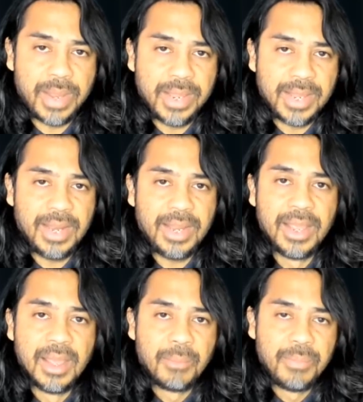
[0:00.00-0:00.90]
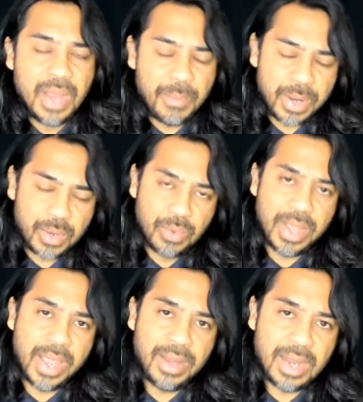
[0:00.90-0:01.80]
Yege. Yeah, but close
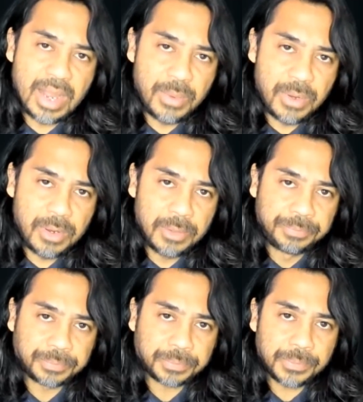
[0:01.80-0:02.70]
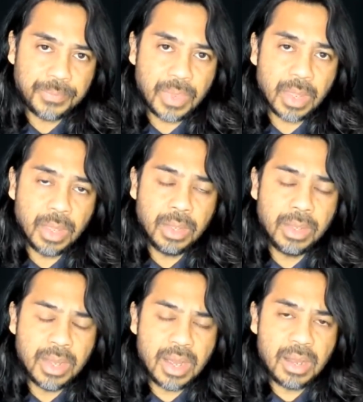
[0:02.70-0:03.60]
I never.
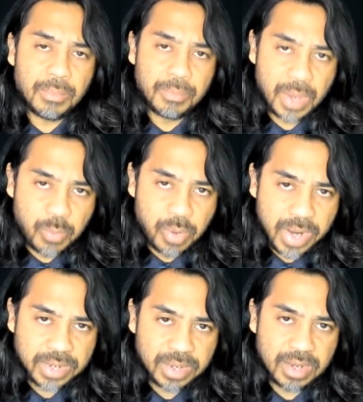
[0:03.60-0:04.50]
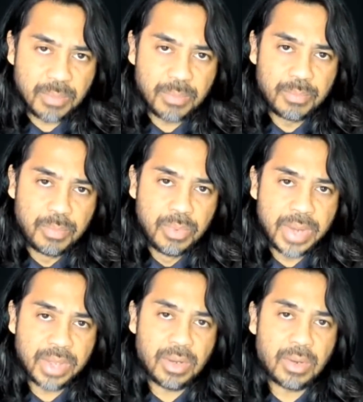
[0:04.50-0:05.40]
Yeah, a poison put
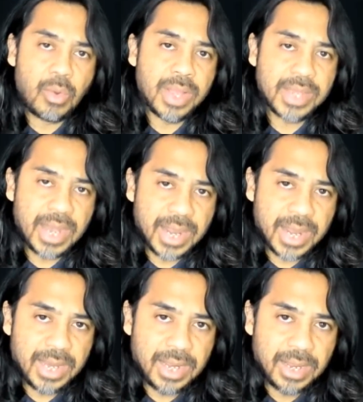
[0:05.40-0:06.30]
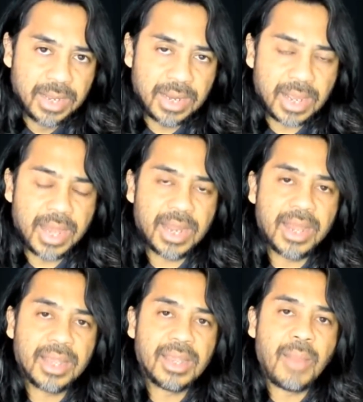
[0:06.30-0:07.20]
has a quadrilla. The cat
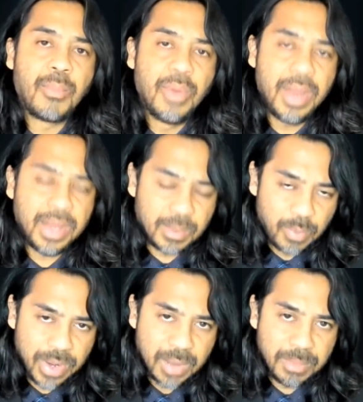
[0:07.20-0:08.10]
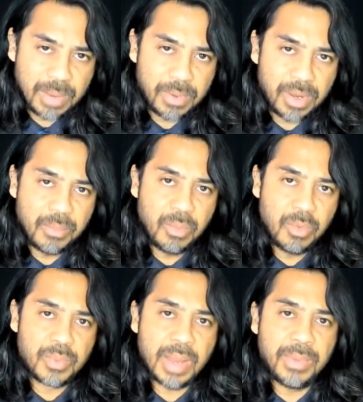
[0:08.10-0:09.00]
had a poet, the pretty marble, a mutual
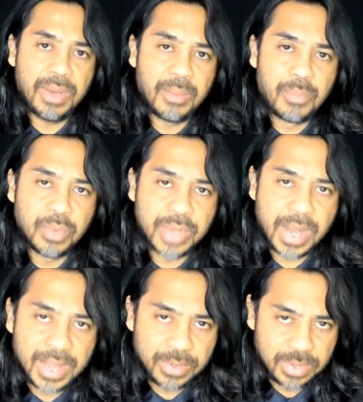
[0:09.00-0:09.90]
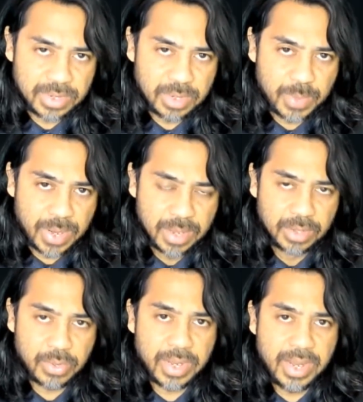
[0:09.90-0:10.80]
private pujar has a dish.
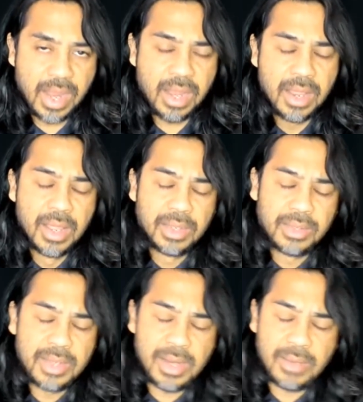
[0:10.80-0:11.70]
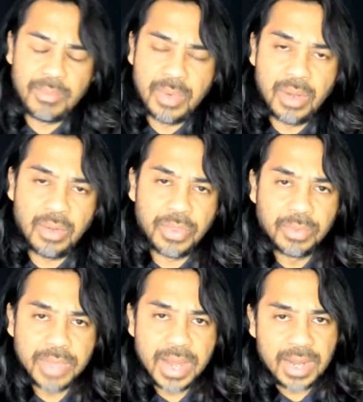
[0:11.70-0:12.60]
So, yeah, there are some
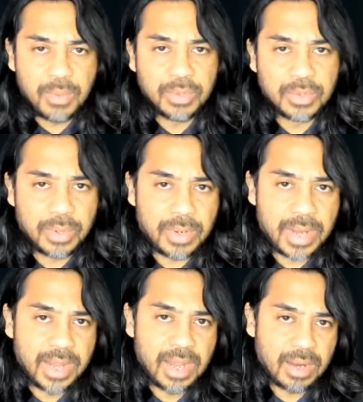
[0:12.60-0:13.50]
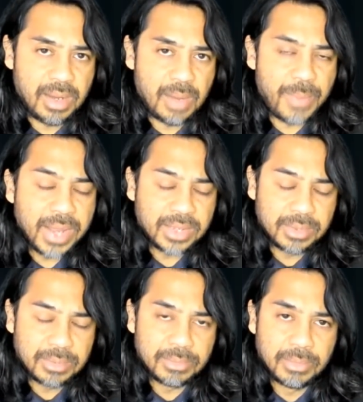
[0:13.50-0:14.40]
that people so good. Napine
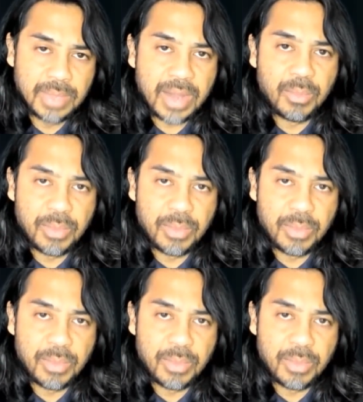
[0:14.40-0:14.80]
Landum,